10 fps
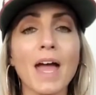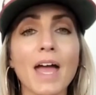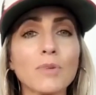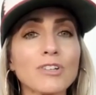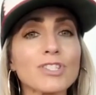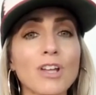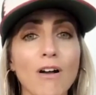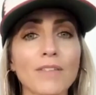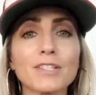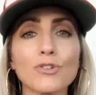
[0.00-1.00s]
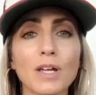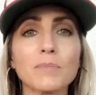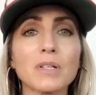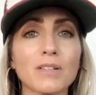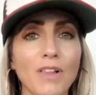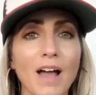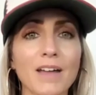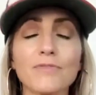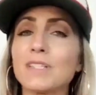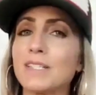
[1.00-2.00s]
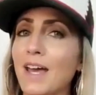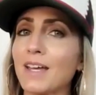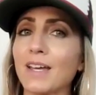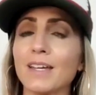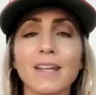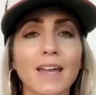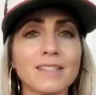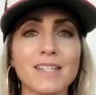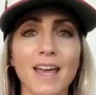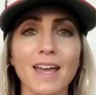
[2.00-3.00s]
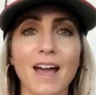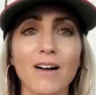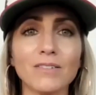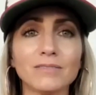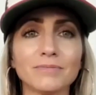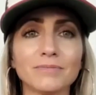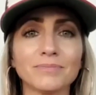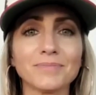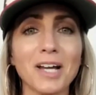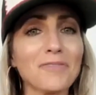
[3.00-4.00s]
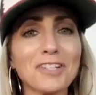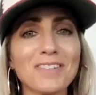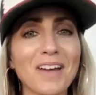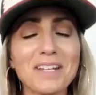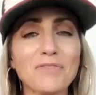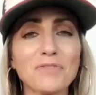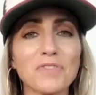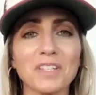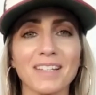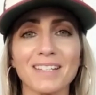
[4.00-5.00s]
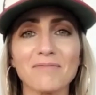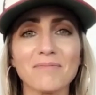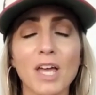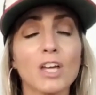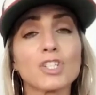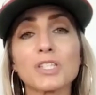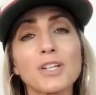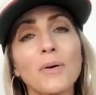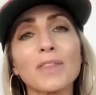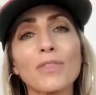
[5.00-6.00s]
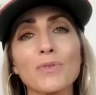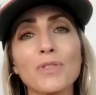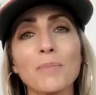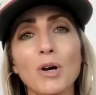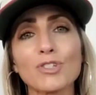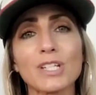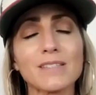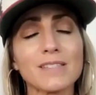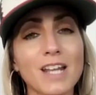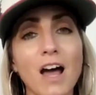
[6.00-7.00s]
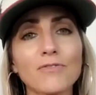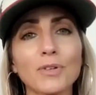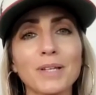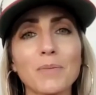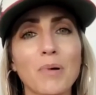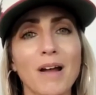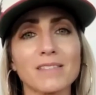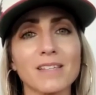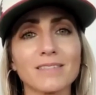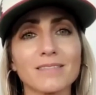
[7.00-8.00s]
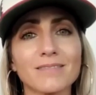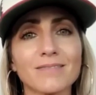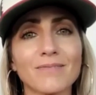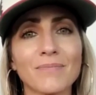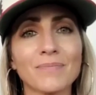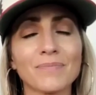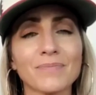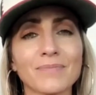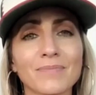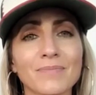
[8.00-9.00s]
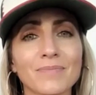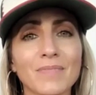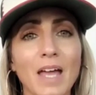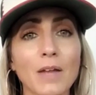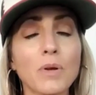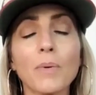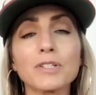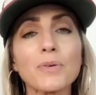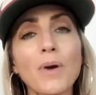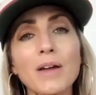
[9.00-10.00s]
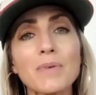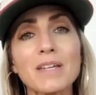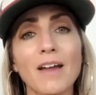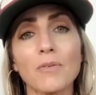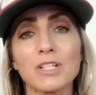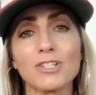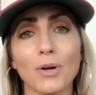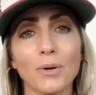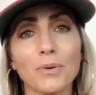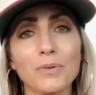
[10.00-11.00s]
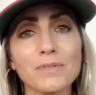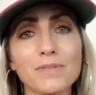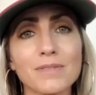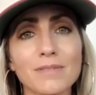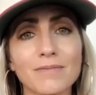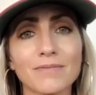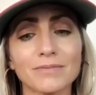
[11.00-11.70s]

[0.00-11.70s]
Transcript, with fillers: And we're just on the treadmill of life day in and day out, often not even feeling, just going through the motions, not fully present and we wonder why we can't reach our goals.